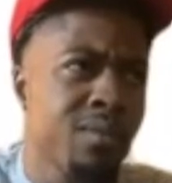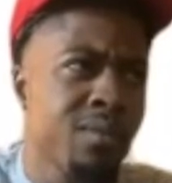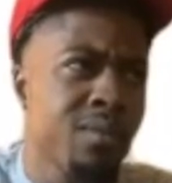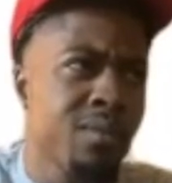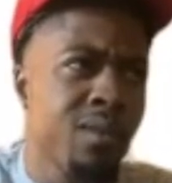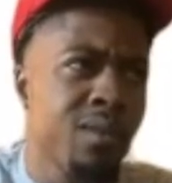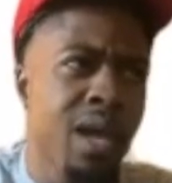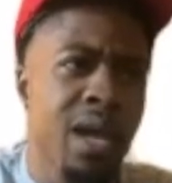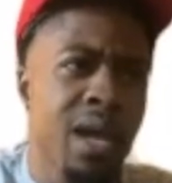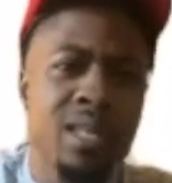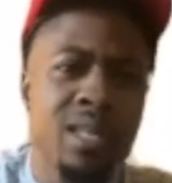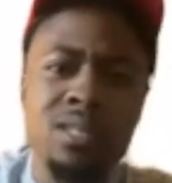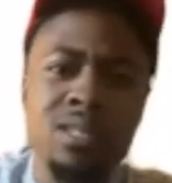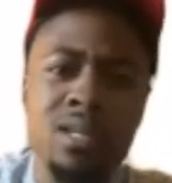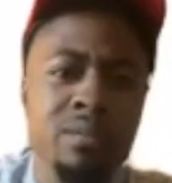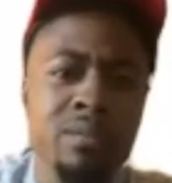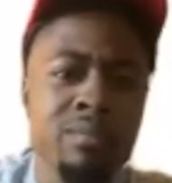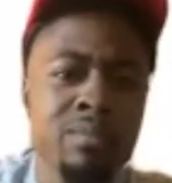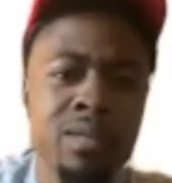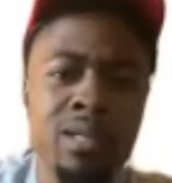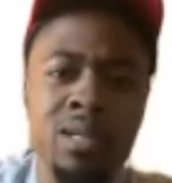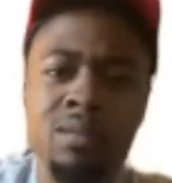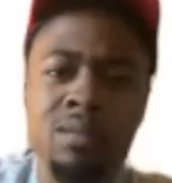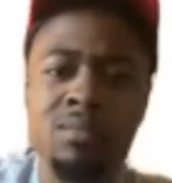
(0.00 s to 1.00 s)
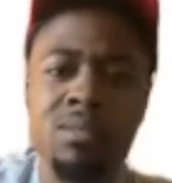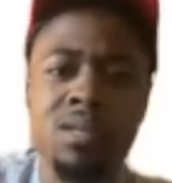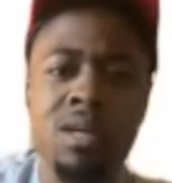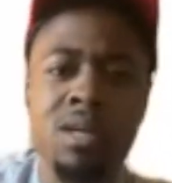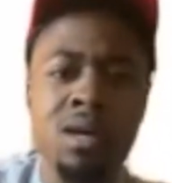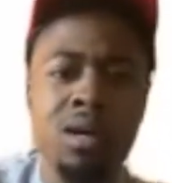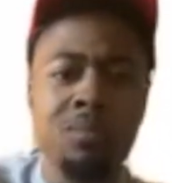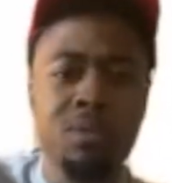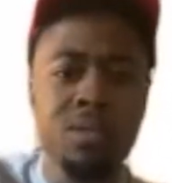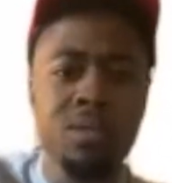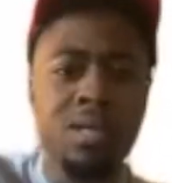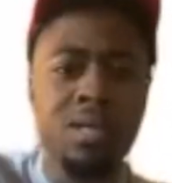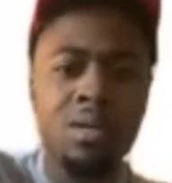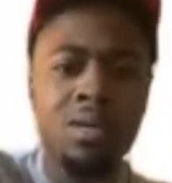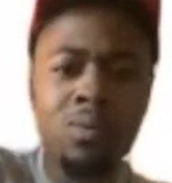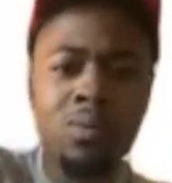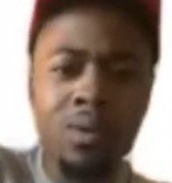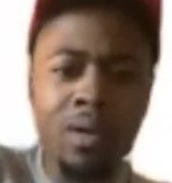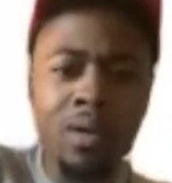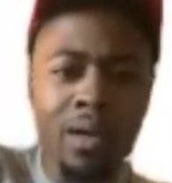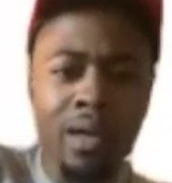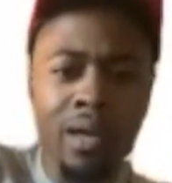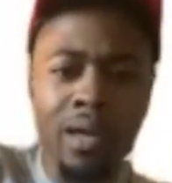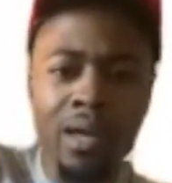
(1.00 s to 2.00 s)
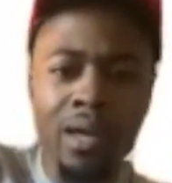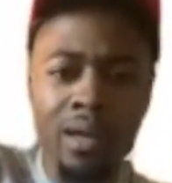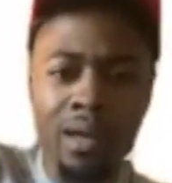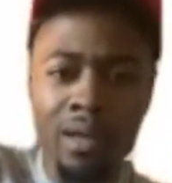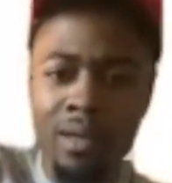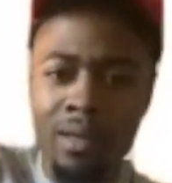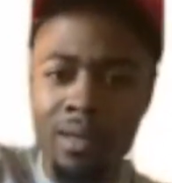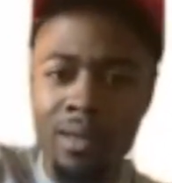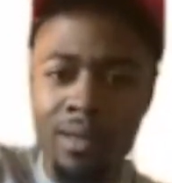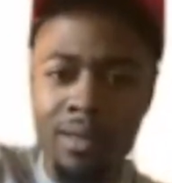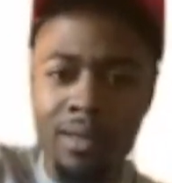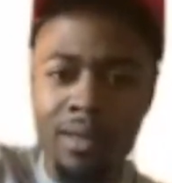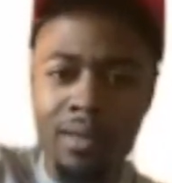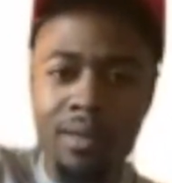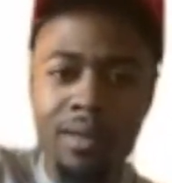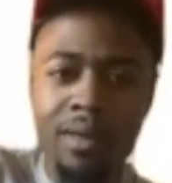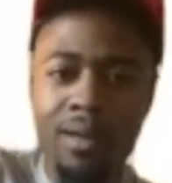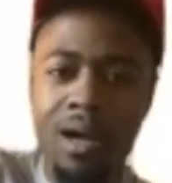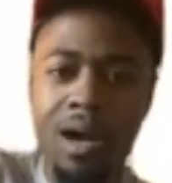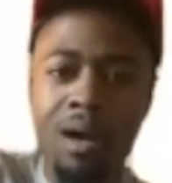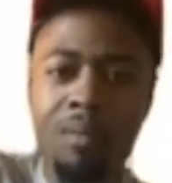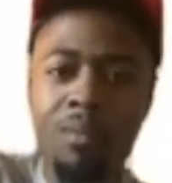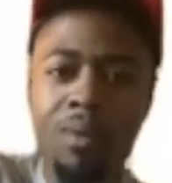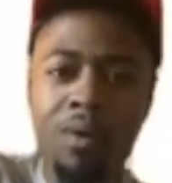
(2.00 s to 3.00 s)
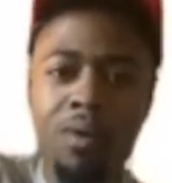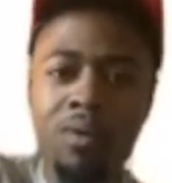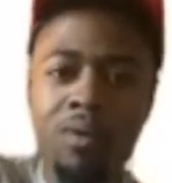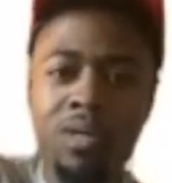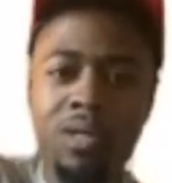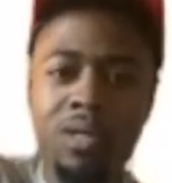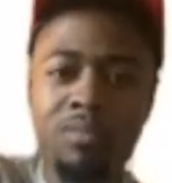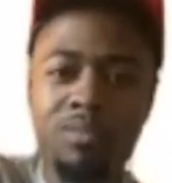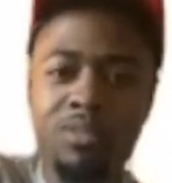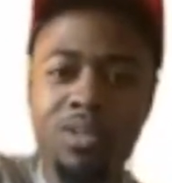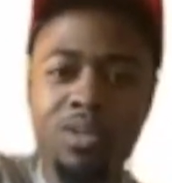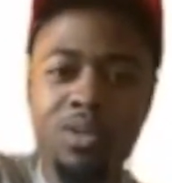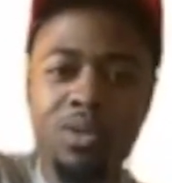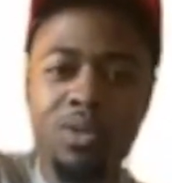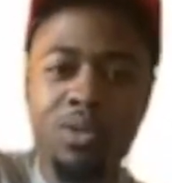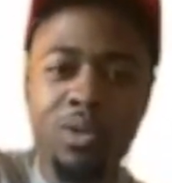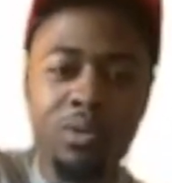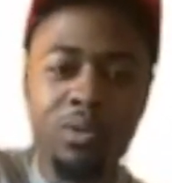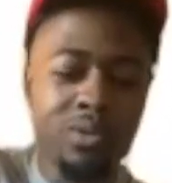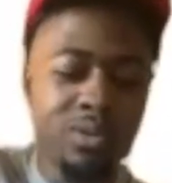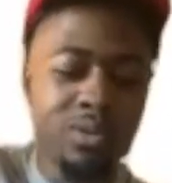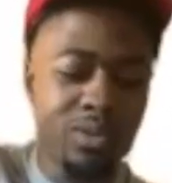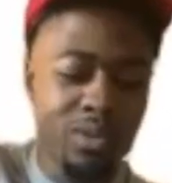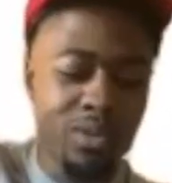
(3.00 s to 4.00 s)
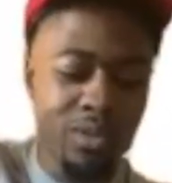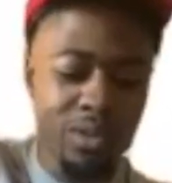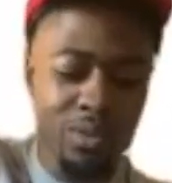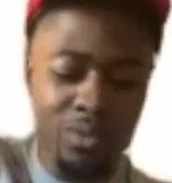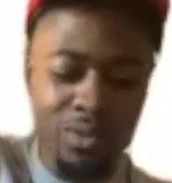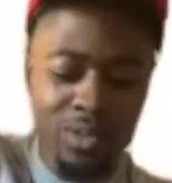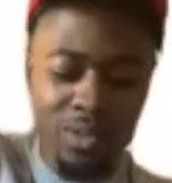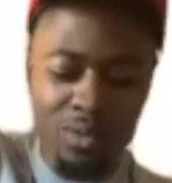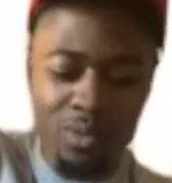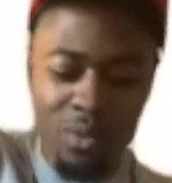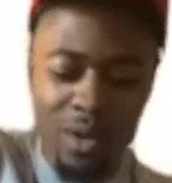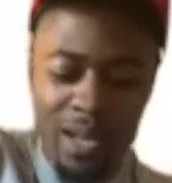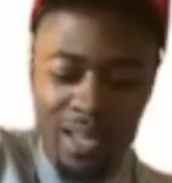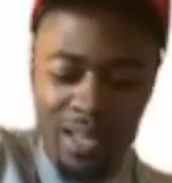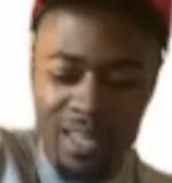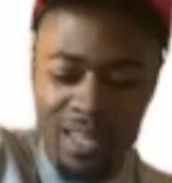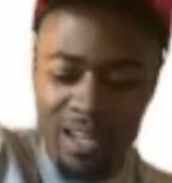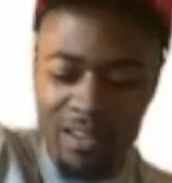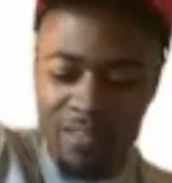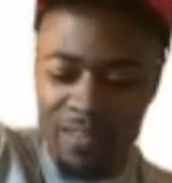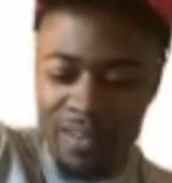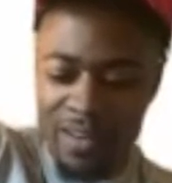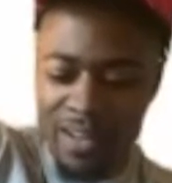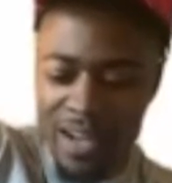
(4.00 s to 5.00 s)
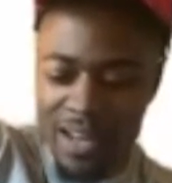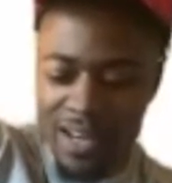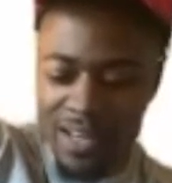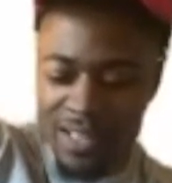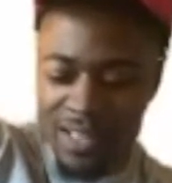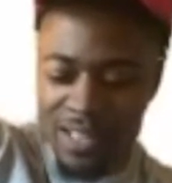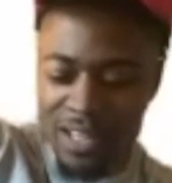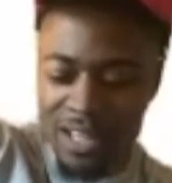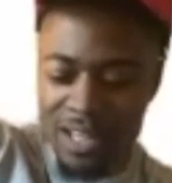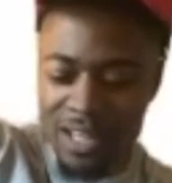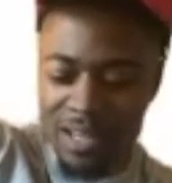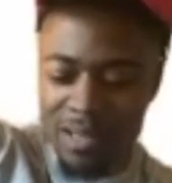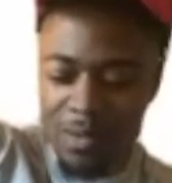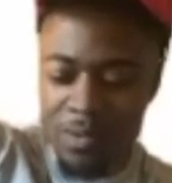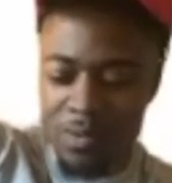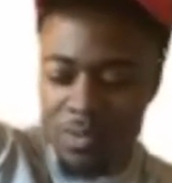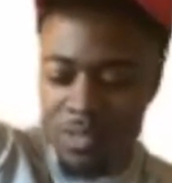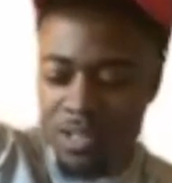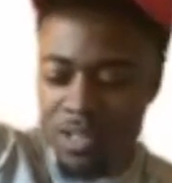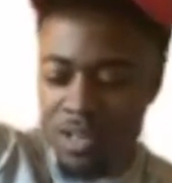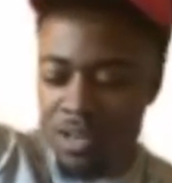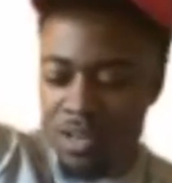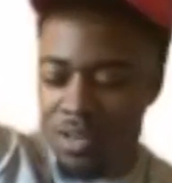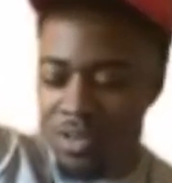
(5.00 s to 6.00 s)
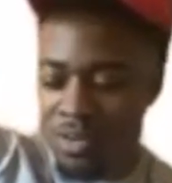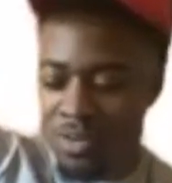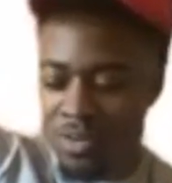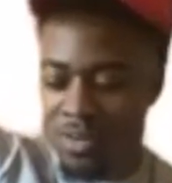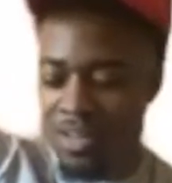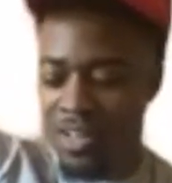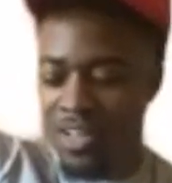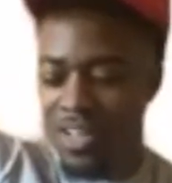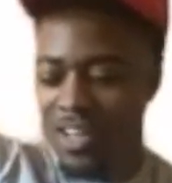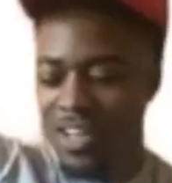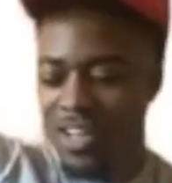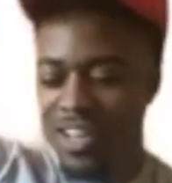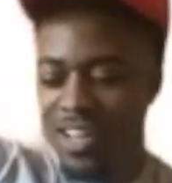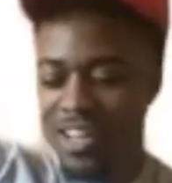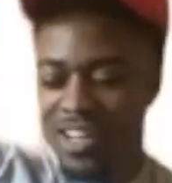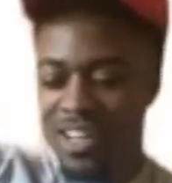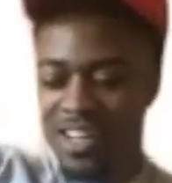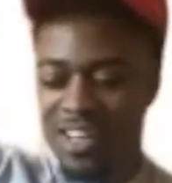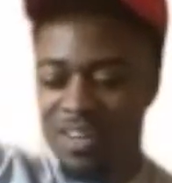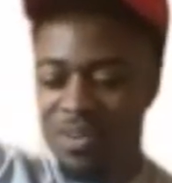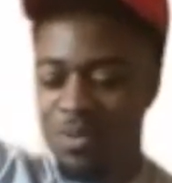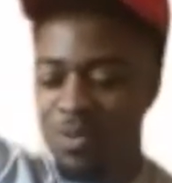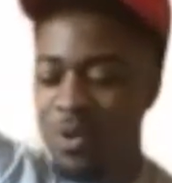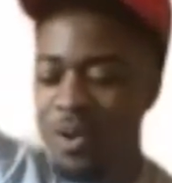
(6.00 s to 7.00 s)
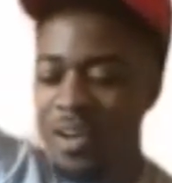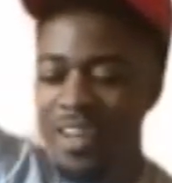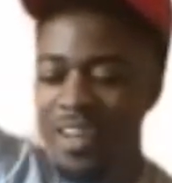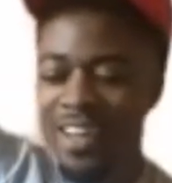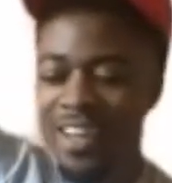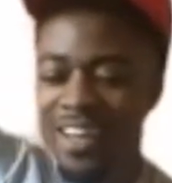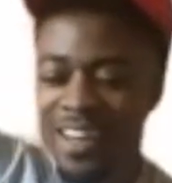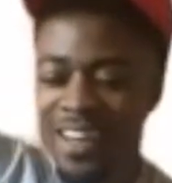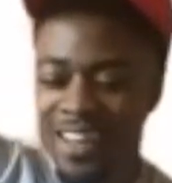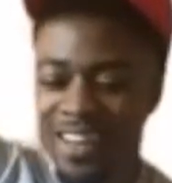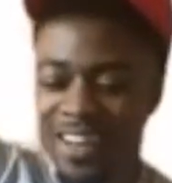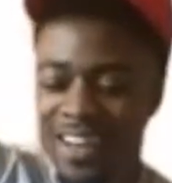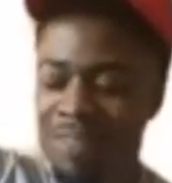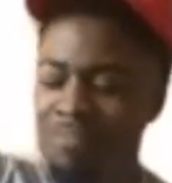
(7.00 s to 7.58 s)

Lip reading: They took me up top. Good one hand. I'm on him too. It was a white cat. Forgot his name. He was cold. One hand.